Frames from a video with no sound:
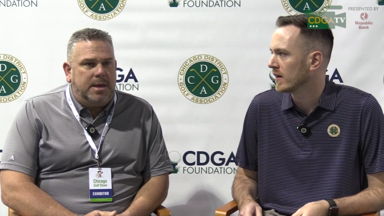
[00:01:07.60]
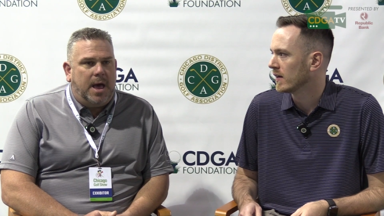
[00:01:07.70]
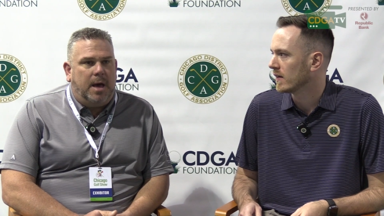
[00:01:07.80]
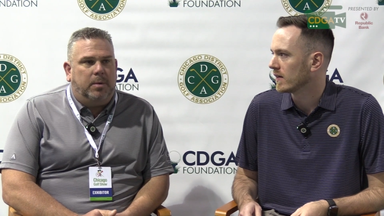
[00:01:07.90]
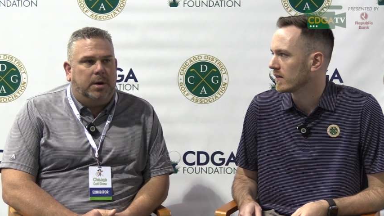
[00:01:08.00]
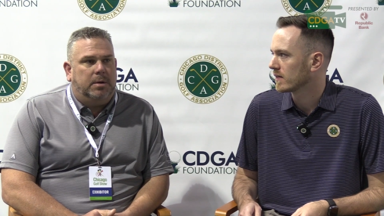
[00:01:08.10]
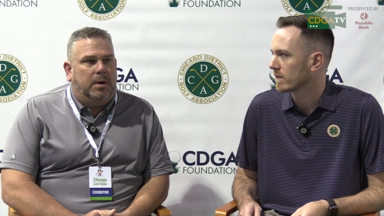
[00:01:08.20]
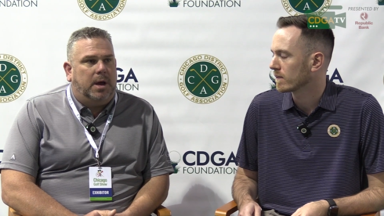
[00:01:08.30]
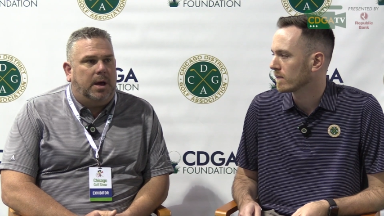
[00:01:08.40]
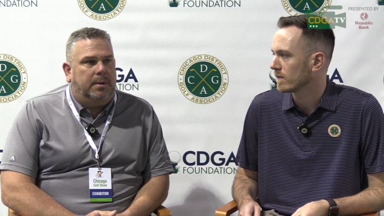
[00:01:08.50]
Speaker 1: Yeah, we're,
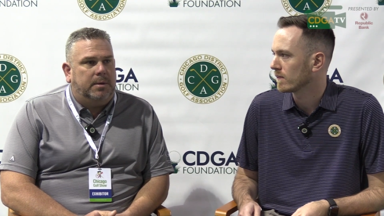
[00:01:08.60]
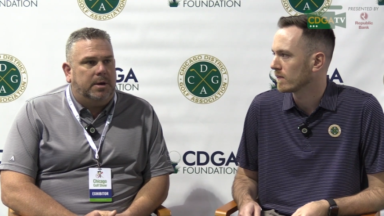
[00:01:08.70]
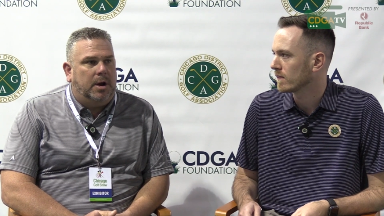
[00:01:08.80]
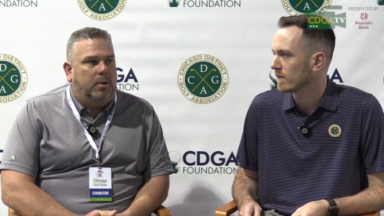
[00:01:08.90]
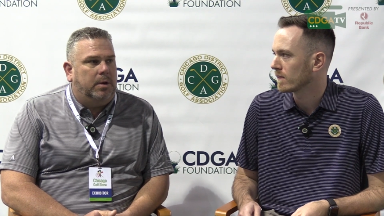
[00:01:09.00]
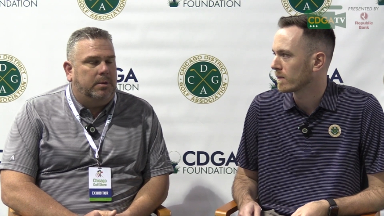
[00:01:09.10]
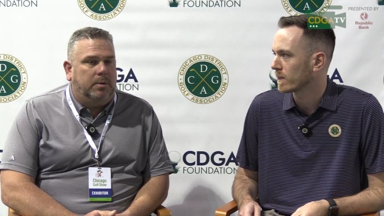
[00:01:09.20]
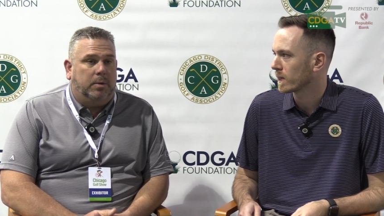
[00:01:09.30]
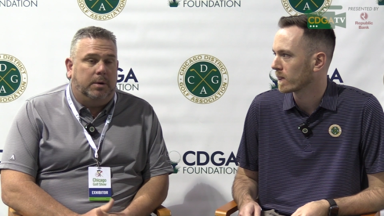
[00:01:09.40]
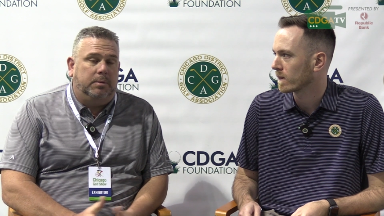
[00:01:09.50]
uh, you know, we're,
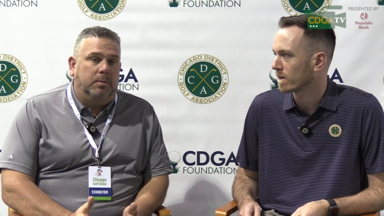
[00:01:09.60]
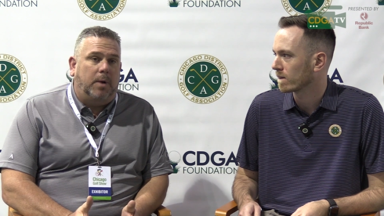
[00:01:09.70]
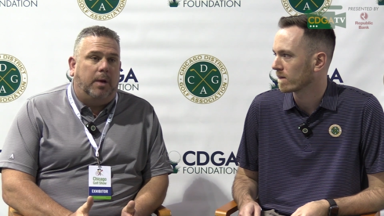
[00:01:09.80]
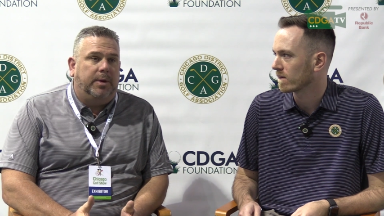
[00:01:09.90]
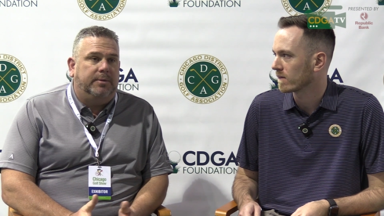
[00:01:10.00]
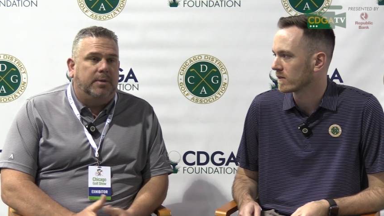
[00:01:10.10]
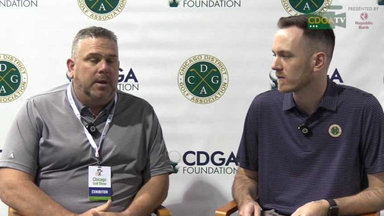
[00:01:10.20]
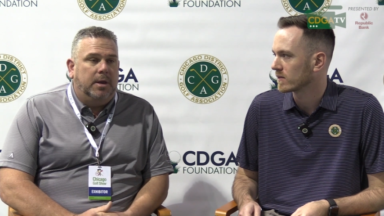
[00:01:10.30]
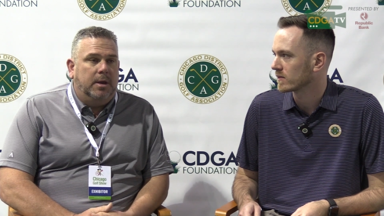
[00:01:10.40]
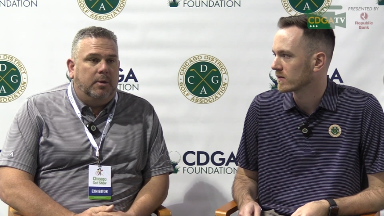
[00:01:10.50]
we're well, we,
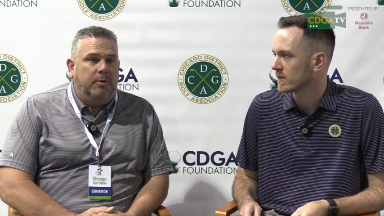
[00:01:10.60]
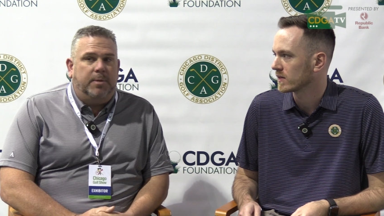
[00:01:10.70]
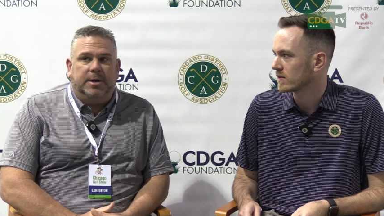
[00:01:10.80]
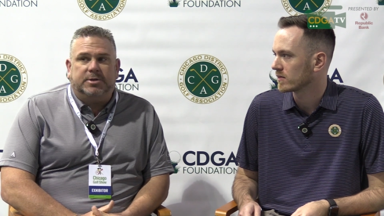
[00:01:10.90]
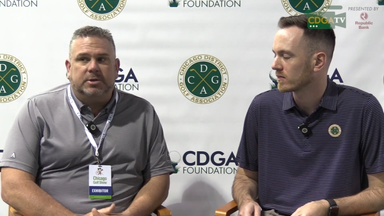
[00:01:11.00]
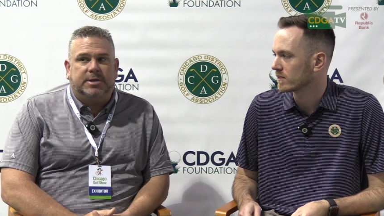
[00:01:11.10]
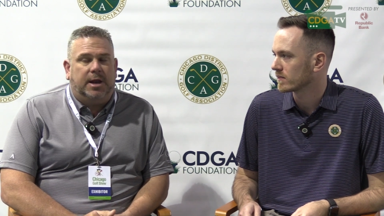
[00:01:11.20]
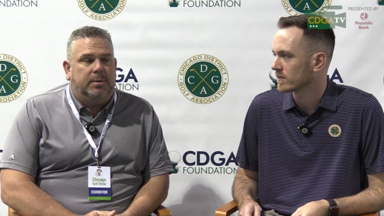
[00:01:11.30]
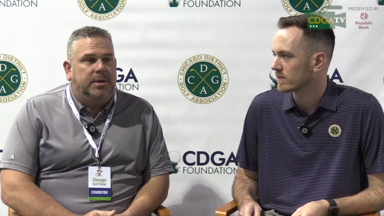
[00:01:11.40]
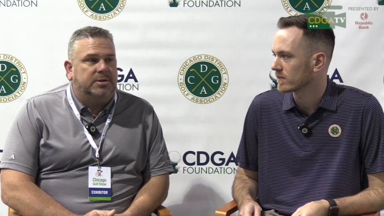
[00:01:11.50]
we've been
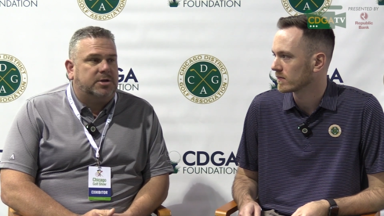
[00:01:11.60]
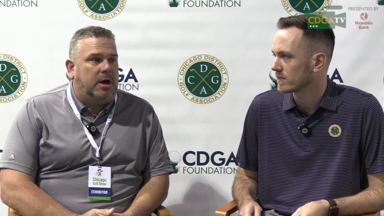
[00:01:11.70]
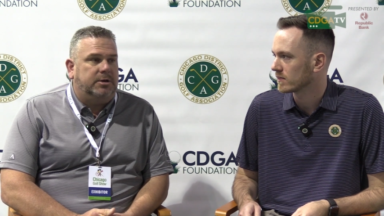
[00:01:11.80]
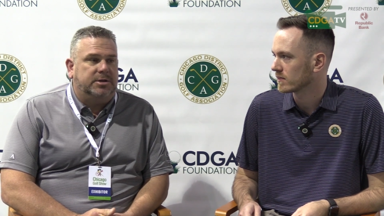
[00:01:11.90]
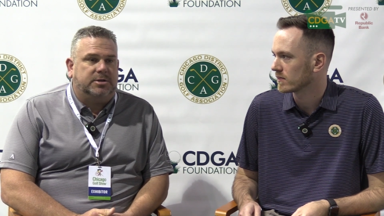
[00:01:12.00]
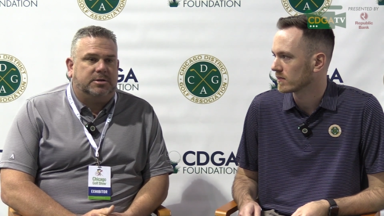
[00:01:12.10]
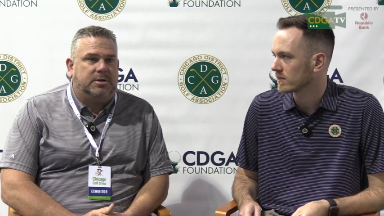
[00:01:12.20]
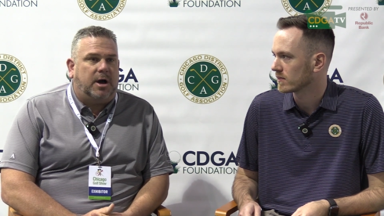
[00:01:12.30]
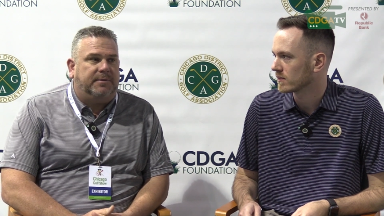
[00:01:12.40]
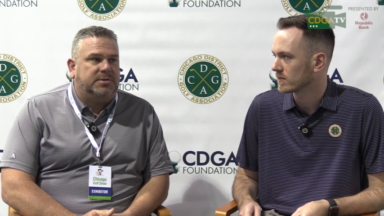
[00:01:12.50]
associated with the Chicago
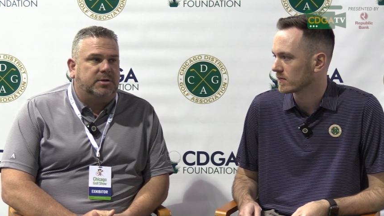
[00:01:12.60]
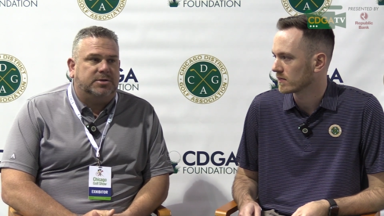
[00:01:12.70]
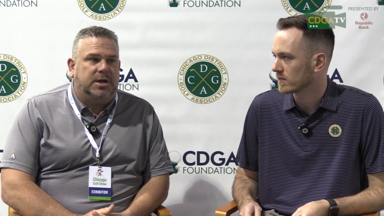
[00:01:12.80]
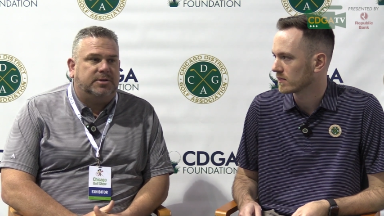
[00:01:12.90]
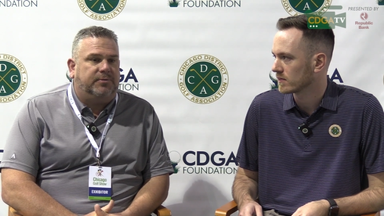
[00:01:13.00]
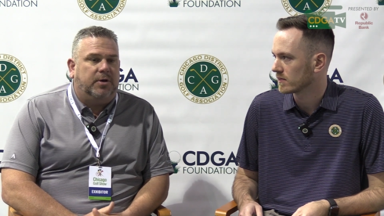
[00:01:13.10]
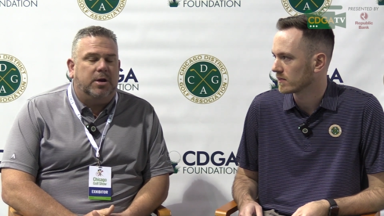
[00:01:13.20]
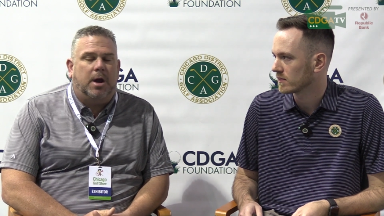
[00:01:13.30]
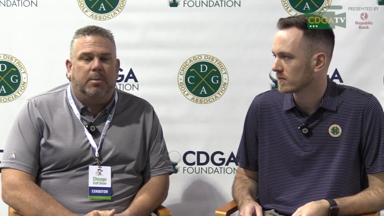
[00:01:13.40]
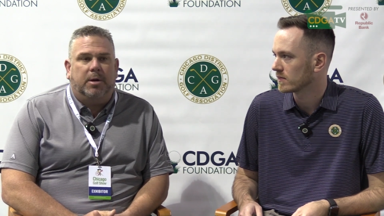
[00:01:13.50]
Golf Association for a
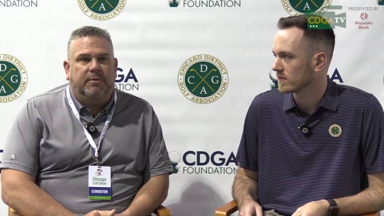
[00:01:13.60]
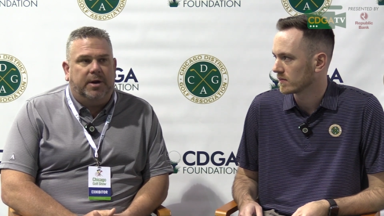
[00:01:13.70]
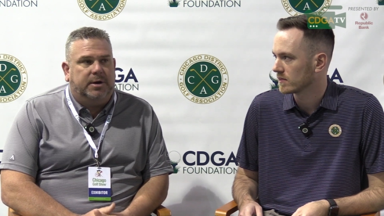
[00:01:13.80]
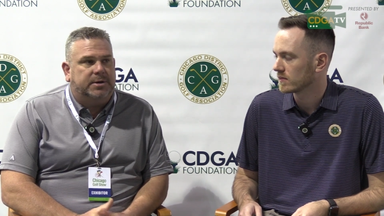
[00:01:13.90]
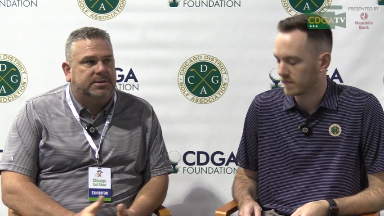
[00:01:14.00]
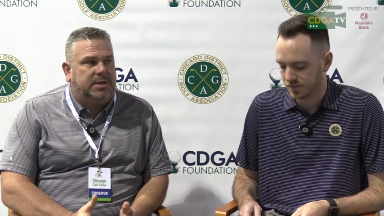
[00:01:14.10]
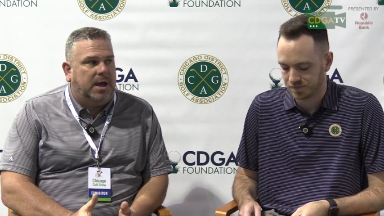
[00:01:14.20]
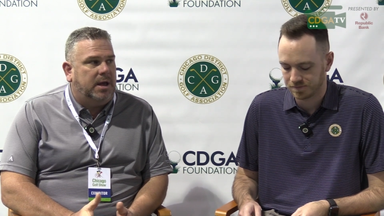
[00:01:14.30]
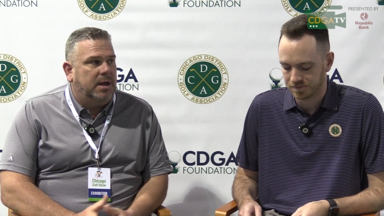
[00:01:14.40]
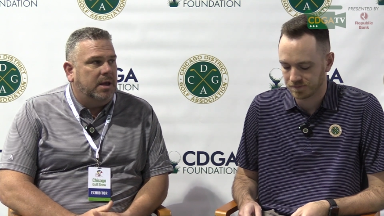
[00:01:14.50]
number of years.
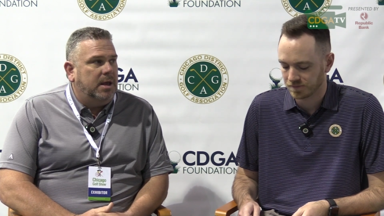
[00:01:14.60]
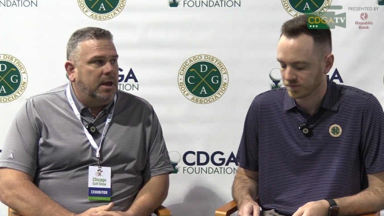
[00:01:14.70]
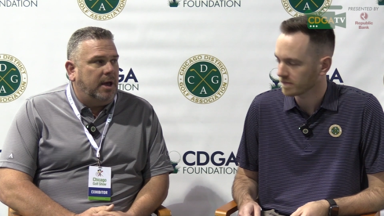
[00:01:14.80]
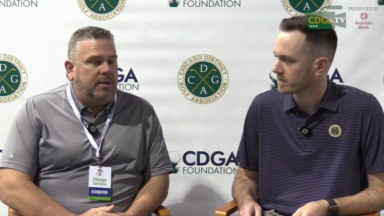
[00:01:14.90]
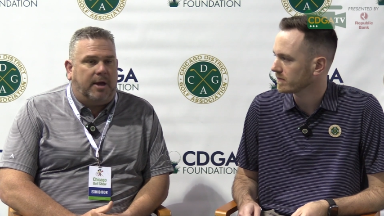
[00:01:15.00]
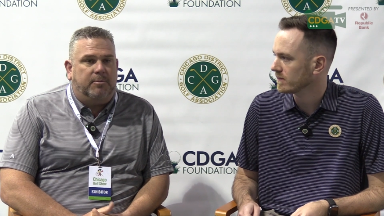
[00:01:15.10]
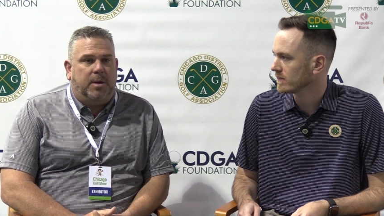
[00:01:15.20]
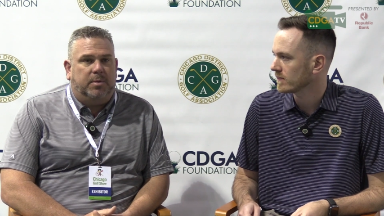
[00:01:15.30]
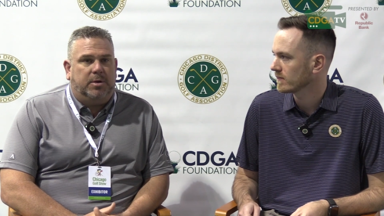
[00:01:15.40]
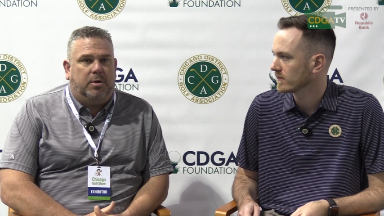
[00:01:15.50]
Uh, I, have
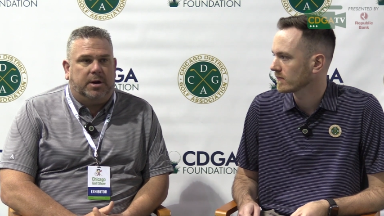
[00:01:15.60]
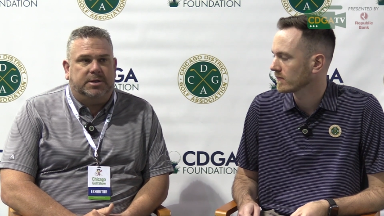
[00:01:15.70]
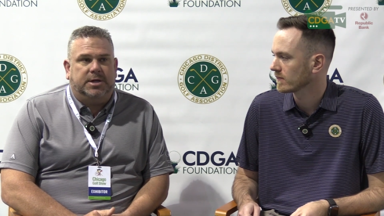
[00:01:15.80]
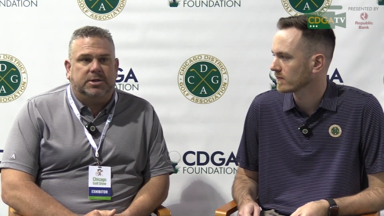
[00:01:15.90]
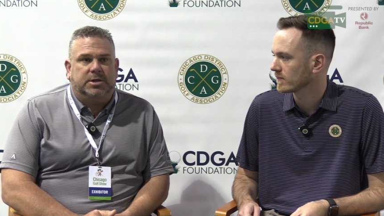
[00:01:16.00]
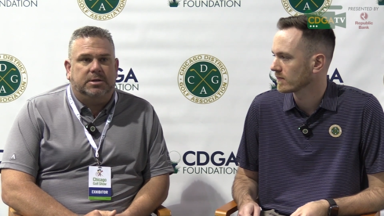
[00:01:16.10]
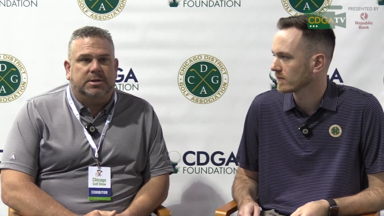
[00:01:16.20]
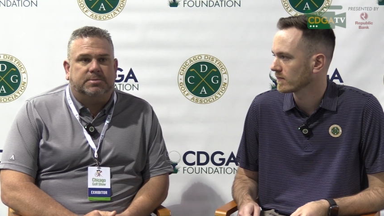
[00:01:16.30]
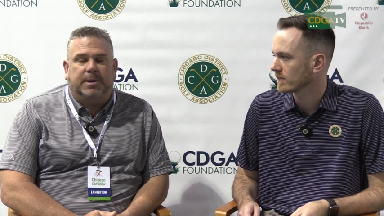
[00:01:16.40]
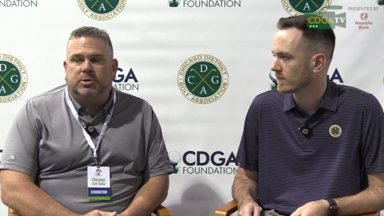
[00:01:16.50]
been with the organization,
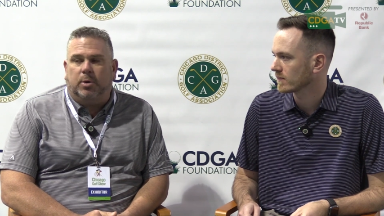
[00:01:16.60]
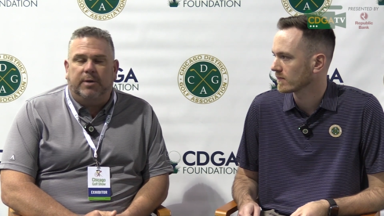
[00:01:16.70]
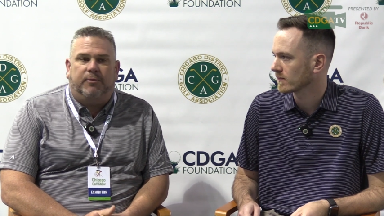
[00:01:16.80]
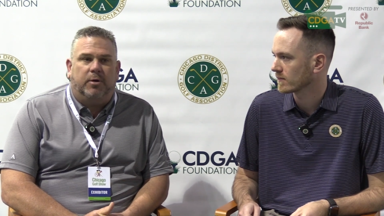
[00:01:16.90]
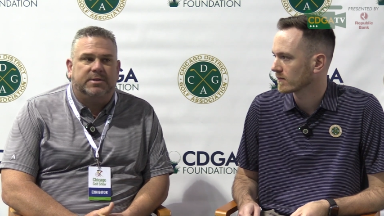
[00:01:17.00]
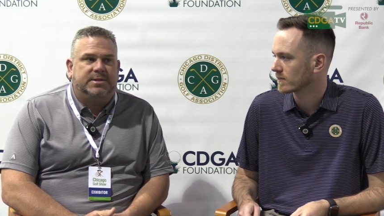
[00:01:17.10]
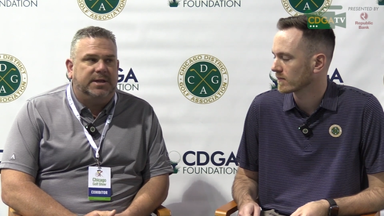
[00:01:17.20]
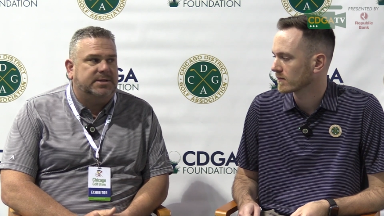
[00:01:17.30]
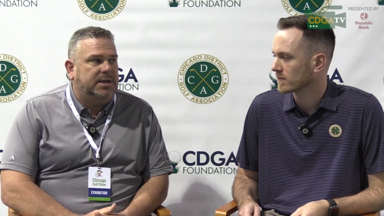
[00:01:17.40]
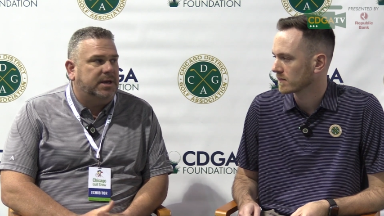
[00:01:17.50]
this is my 24th
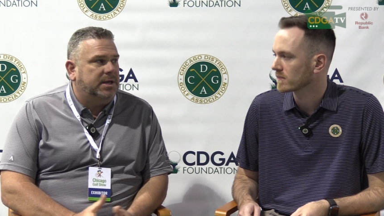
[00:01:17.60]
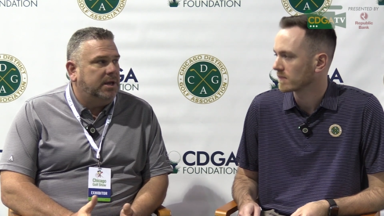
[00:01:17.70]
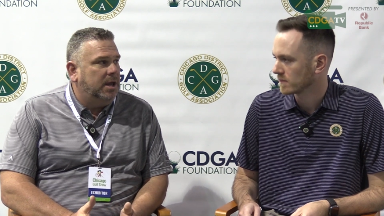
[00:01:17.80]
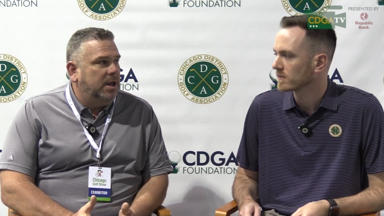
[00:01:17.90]
season, and